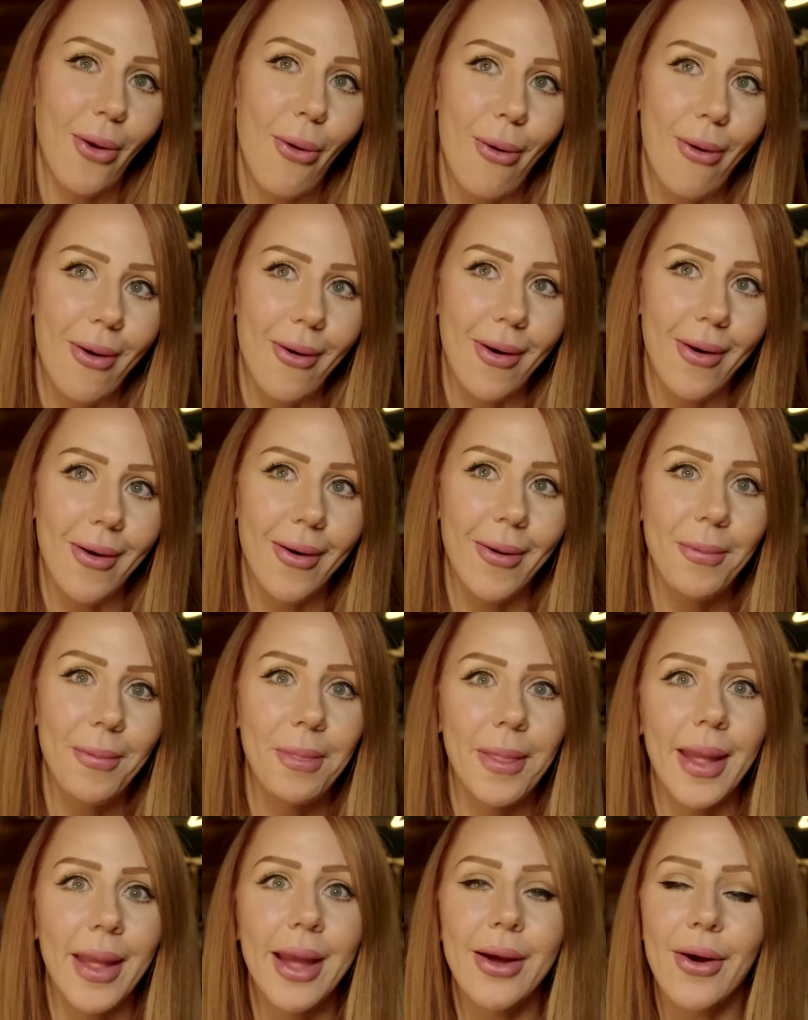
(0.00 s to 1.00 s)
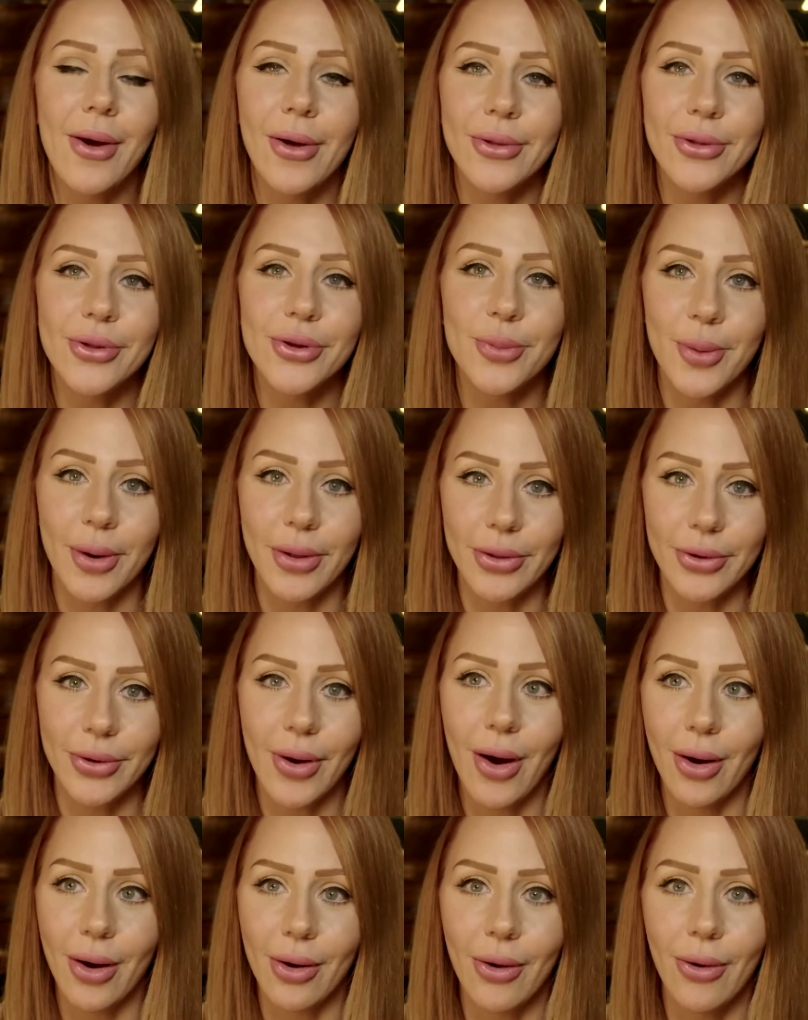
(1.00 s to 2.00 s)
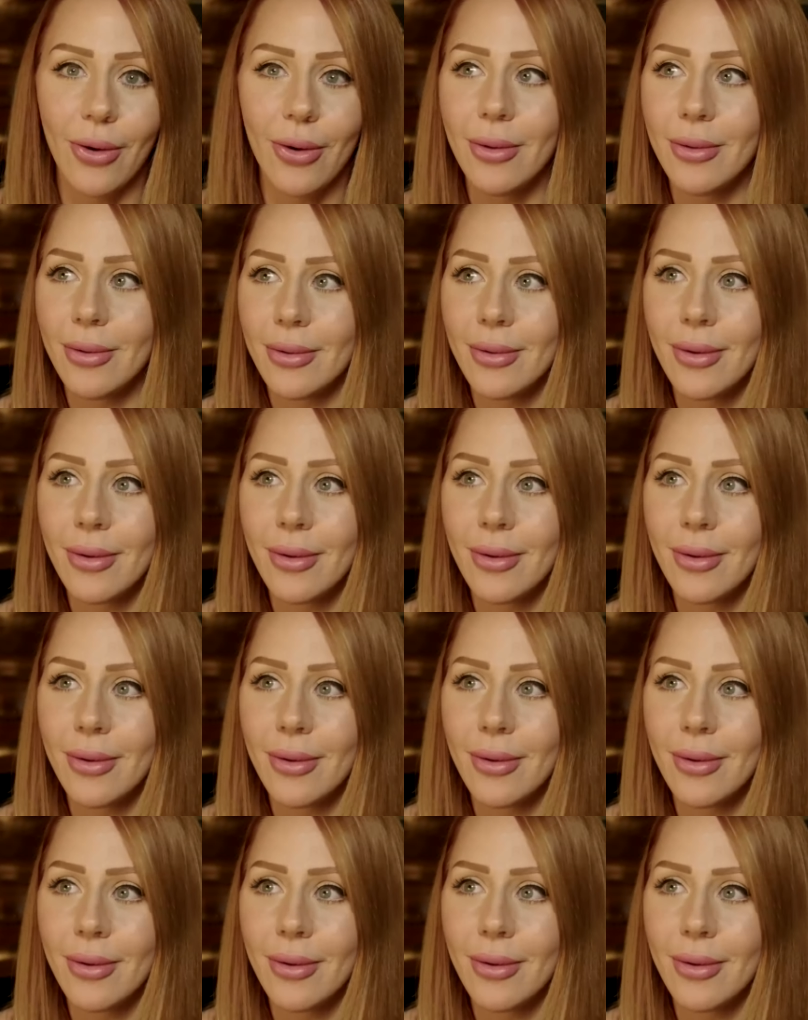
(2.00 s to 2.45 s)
Oh, he calls your brother uncle.